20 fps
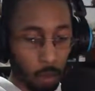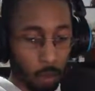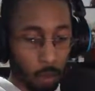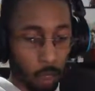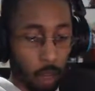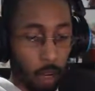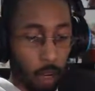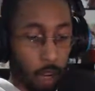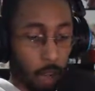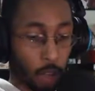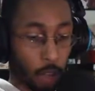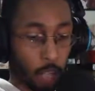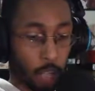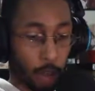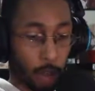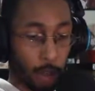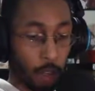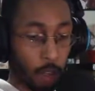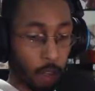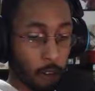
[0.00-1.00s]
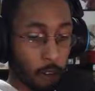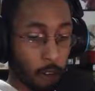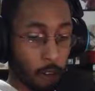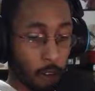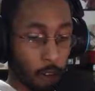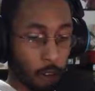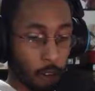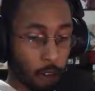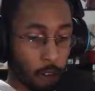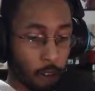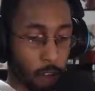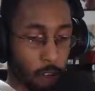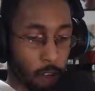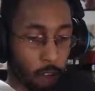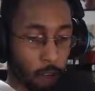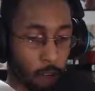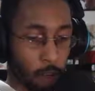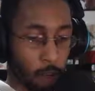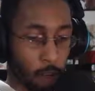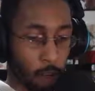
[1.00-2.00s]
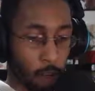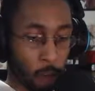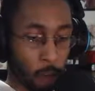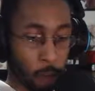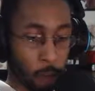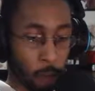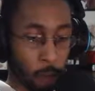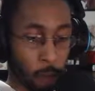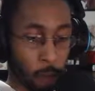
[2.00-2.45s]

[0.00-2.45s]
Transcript: And now they're going to be on Verve,